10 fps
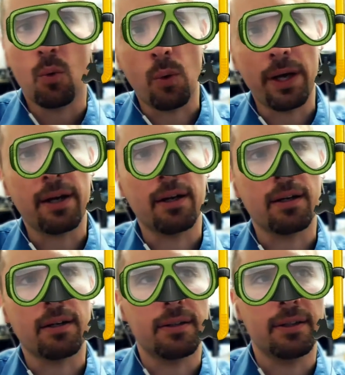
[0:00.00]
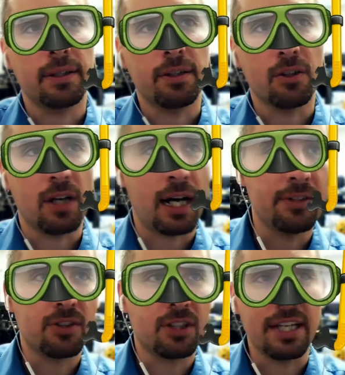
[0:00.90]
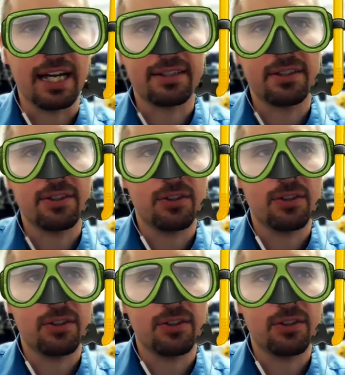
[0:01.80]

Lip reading: where your eyes connect